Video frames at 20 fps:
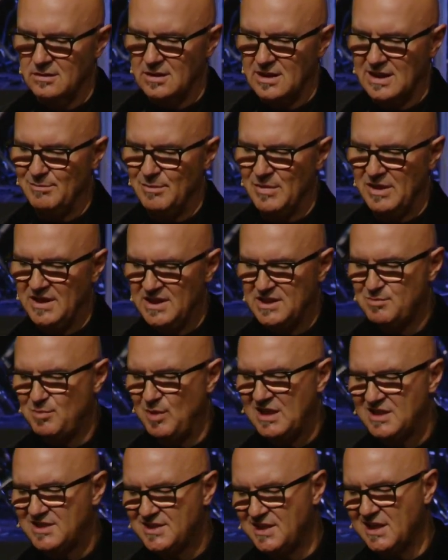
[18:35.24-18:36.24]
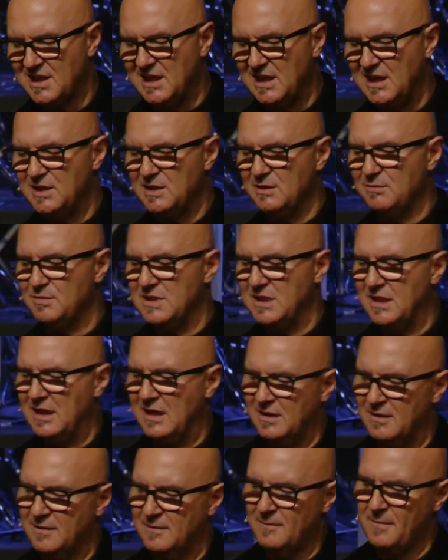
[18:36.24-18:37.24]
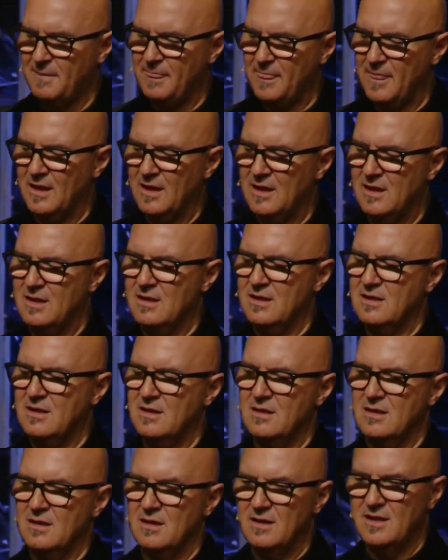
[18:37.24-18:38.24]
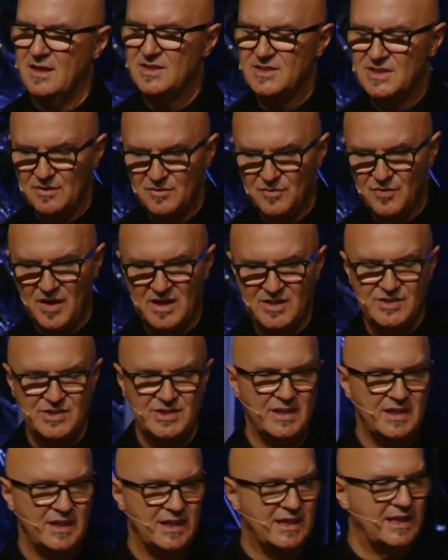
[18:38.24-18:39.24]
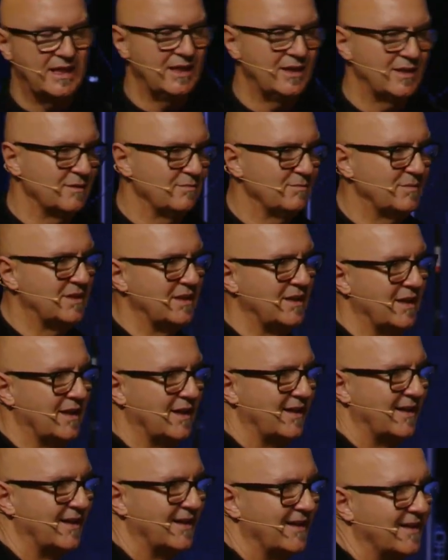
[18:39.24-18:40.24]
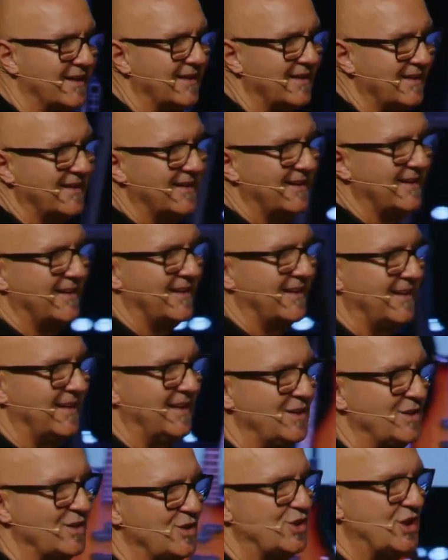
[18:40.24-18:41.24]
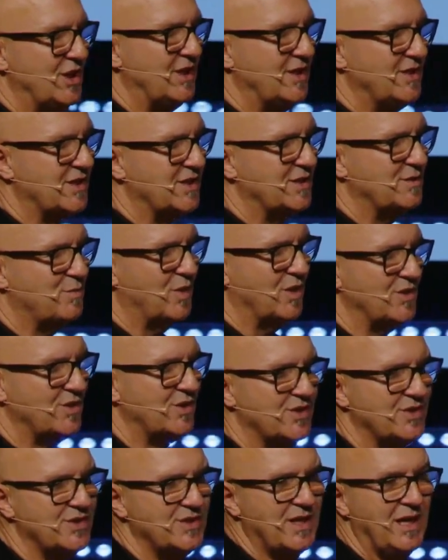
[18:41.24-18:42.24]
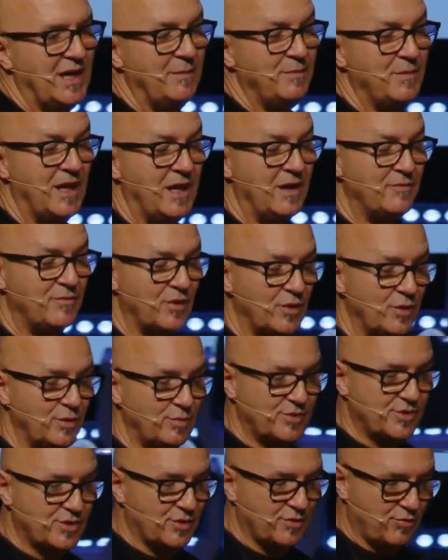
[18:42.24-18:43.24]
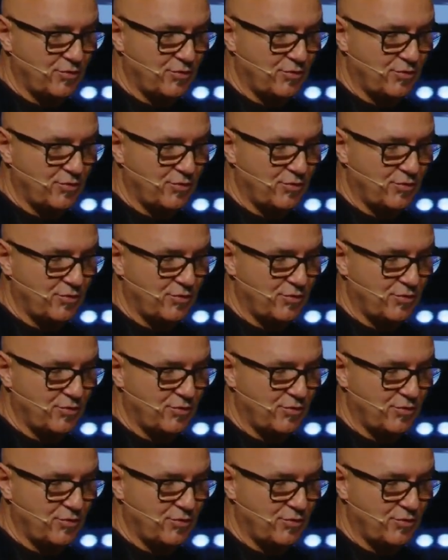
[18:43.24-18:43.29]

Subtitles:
Come on, let's bless the kingdom today. Let's invest in the kingdom today. In Jesus' precious name, the envelopes are